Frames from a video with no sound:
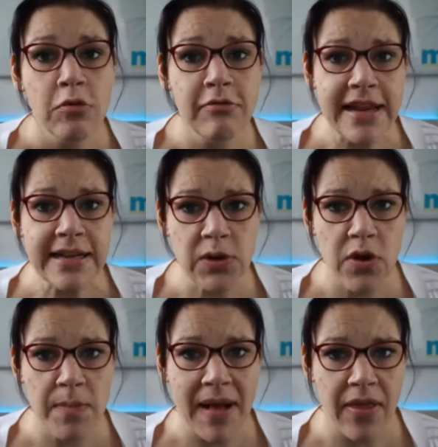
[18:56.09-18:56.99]
Really
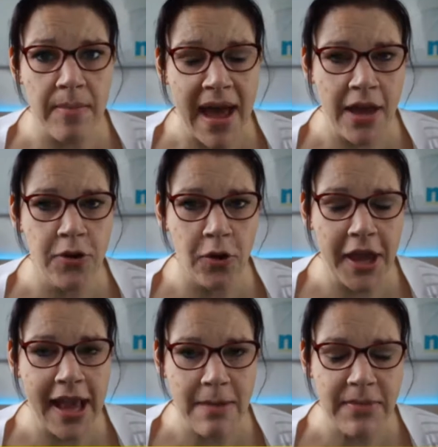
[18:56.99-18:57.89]
sorry about the man
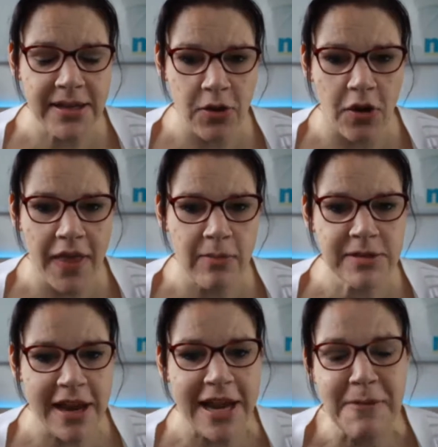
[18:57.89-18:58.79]
knocking at my door. That
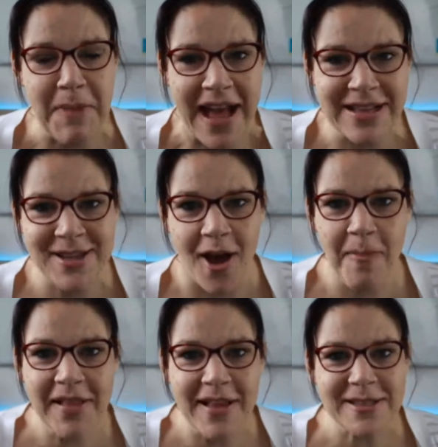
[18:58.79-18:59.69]
was really bad
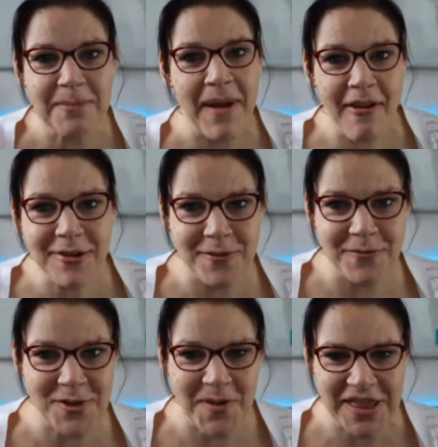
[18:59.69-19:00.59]
timing. That's the perils
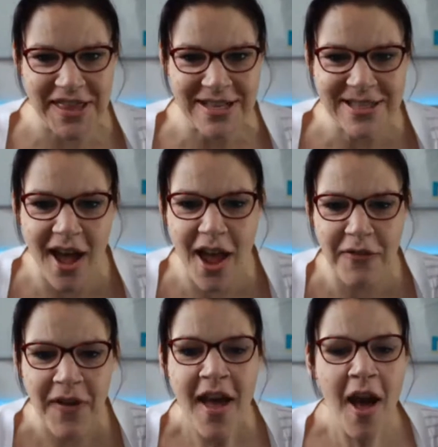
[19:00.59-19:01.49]
of doing things live.